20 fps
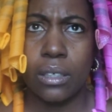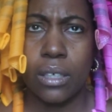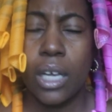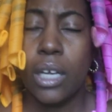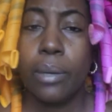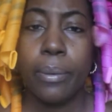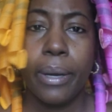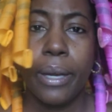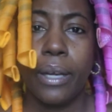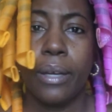
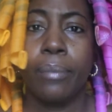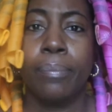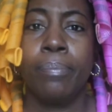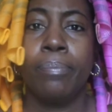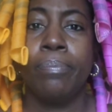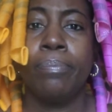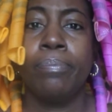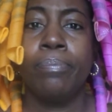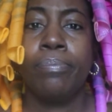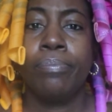Anyway,
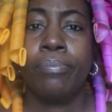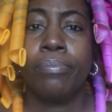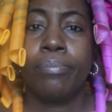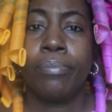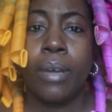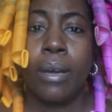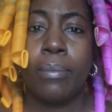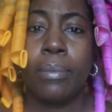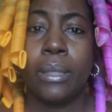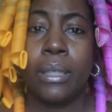
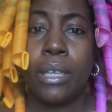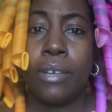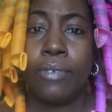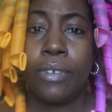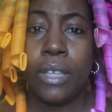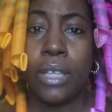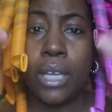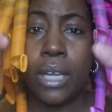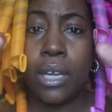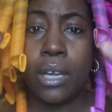I'm gonna leave
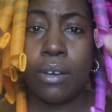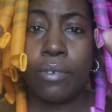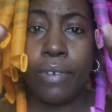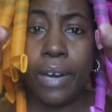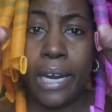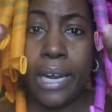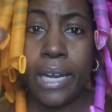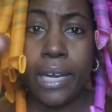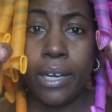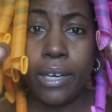a link
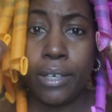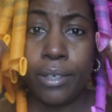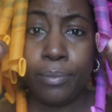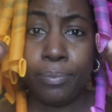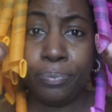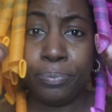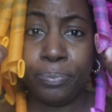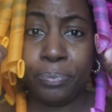right here